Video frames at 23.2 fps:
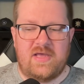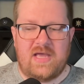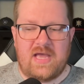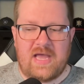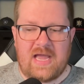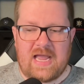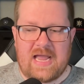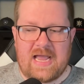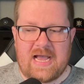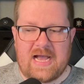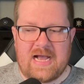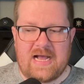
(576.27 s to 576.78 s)

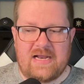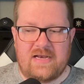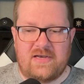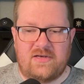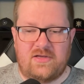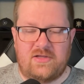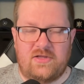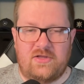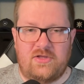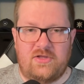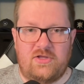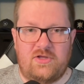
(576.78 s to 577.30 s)

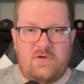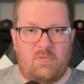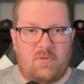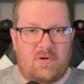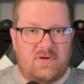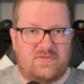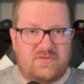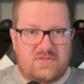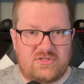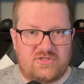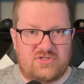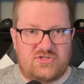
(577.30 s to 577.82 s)
and you
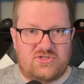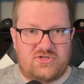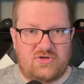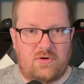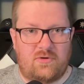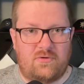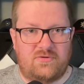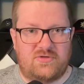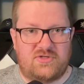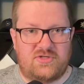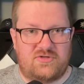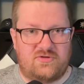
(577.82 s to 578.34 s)
want this
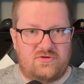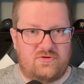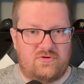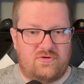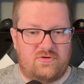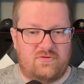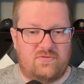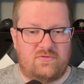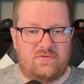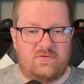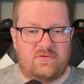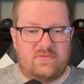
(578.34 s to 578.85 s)
show
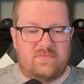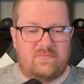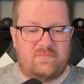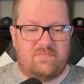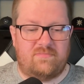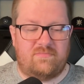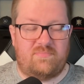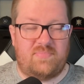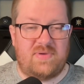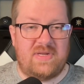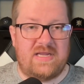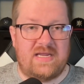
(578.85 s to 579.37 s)
to
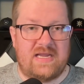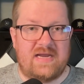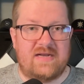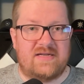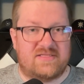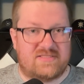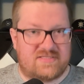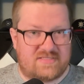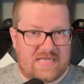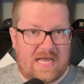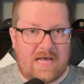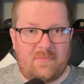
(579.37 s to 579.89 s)
be an
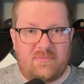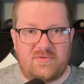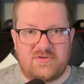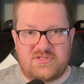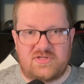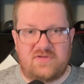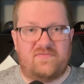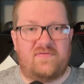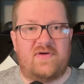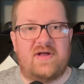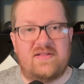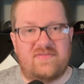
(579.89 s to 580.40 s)
established
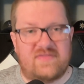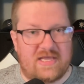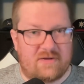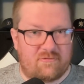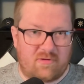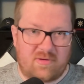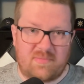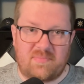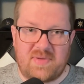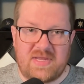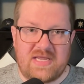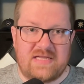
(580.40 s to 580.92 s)
event that
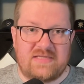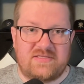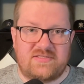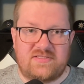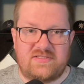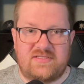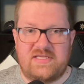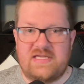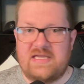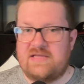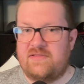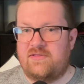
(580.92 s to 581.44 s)

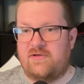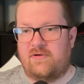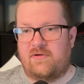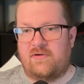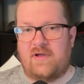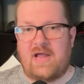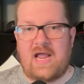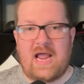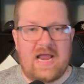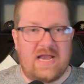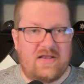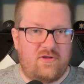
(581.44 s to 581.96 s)
repeats either
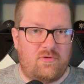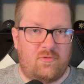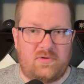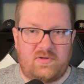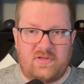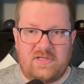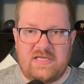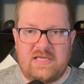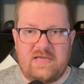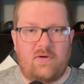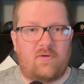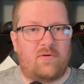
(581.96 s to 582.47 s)

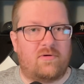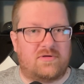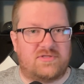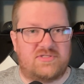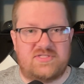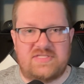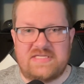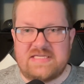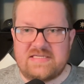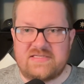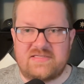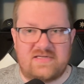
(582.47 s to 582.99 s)
annually or
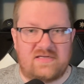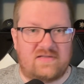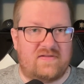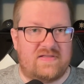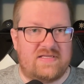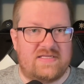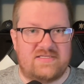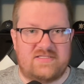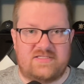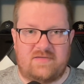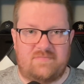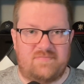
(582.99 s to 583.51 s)

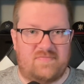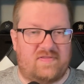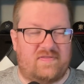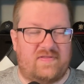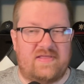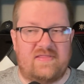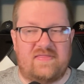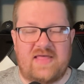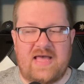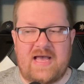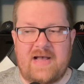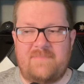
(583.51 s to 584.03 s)
seasonally, something
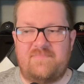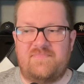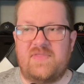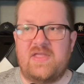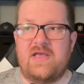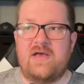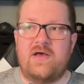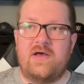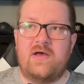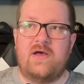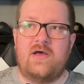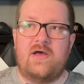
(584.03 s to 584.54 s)
like that.
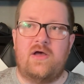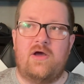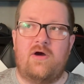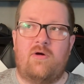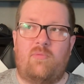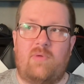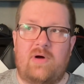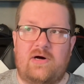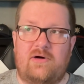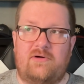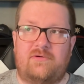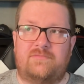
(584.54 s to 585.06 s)

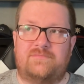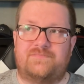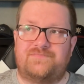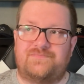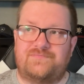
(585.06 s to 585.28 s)
Well,